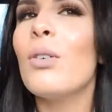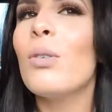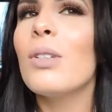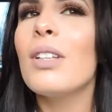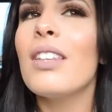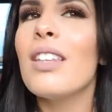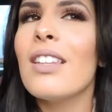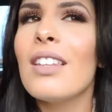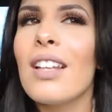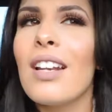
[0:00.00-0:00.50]
the
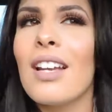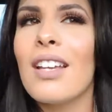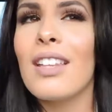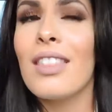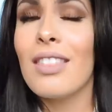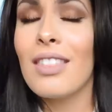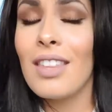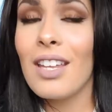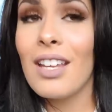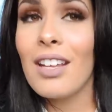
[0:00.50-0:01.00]
only thing that I
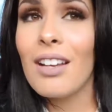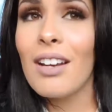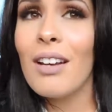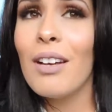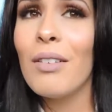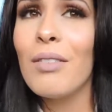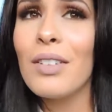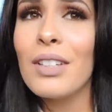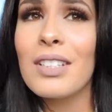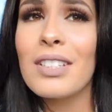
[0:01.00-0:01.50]
can think
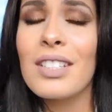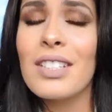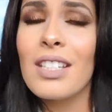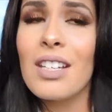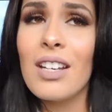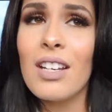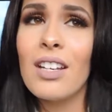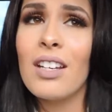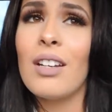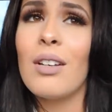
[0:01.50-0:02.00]
of is
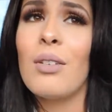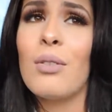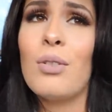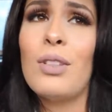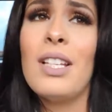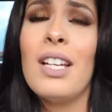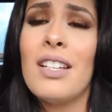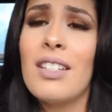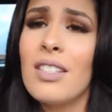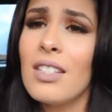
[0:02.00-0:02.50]
the
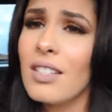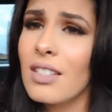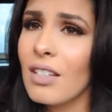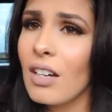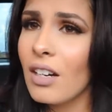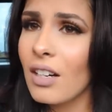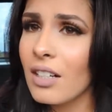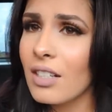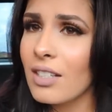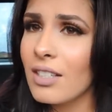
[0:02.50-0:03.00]

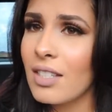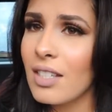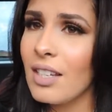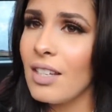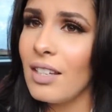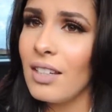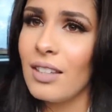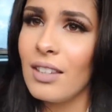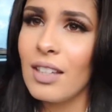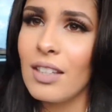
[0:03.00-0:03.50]
Lexus
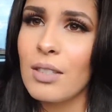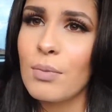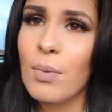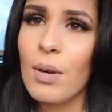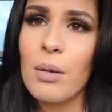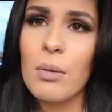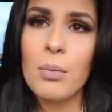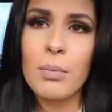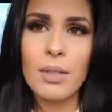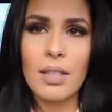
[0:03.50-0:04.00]
RC. That's
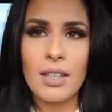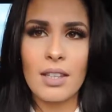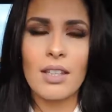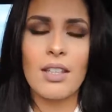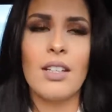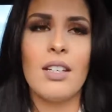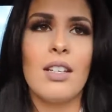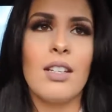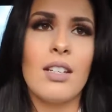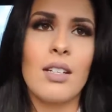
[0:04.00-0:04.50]
probably
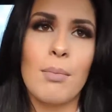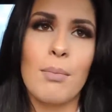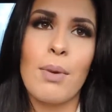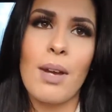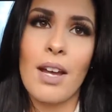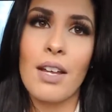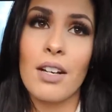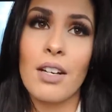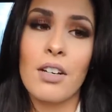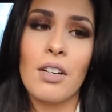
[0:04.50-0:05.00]
the
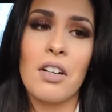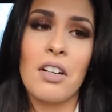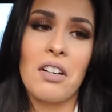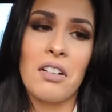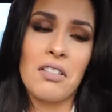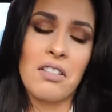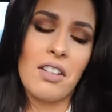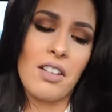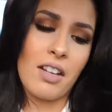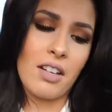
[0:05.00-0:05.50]

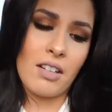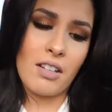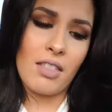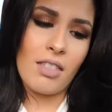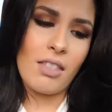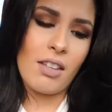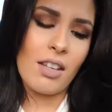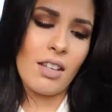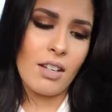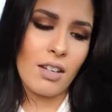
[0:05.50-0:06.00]
competitor that I
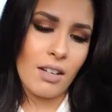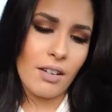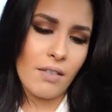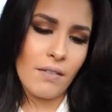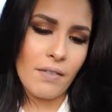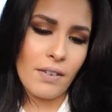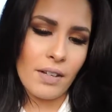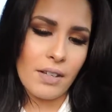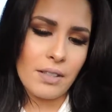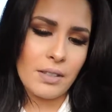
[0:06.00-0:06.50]
can think
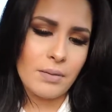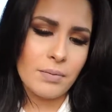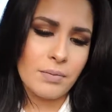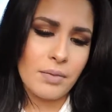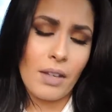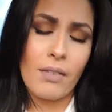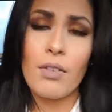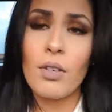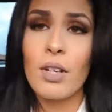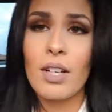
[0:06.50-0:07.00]
of.
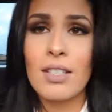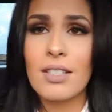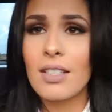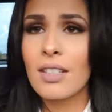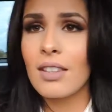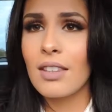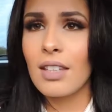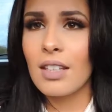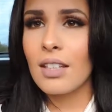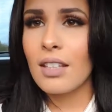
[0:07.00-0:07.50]
If you
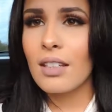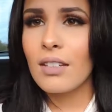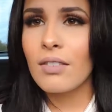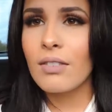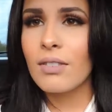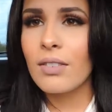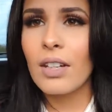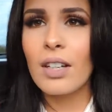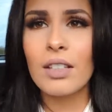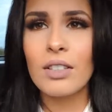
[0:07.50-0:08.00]
guys can think
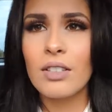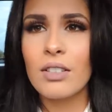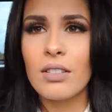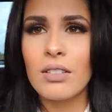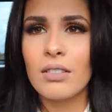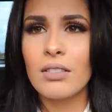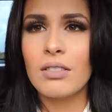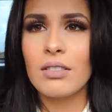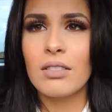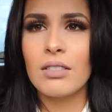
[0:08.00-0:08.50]
of a
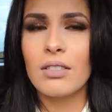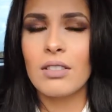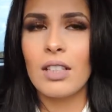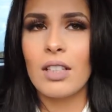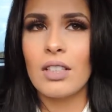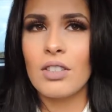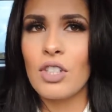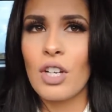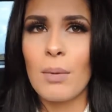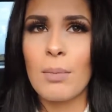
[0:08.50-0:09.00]

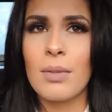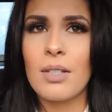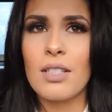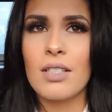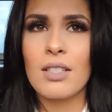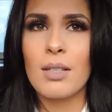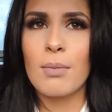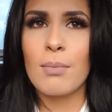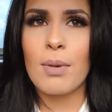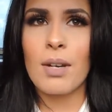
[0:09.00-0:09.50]

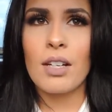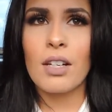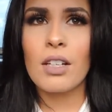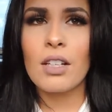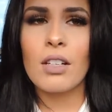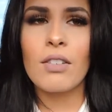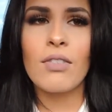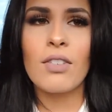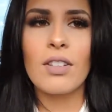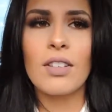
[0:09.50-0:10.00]
Japanese
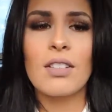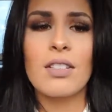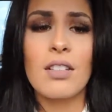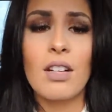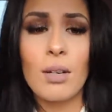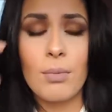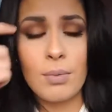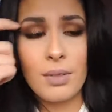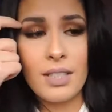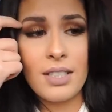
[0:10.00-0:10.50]
competitor for this
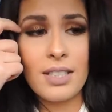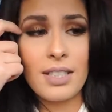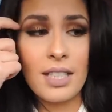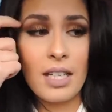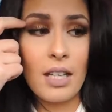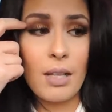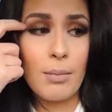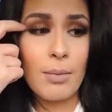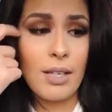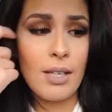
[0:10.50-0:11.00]
car, please
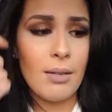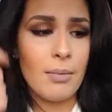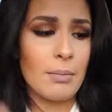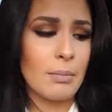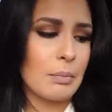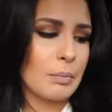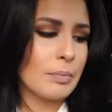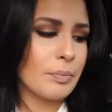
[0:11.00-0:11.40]
tell me.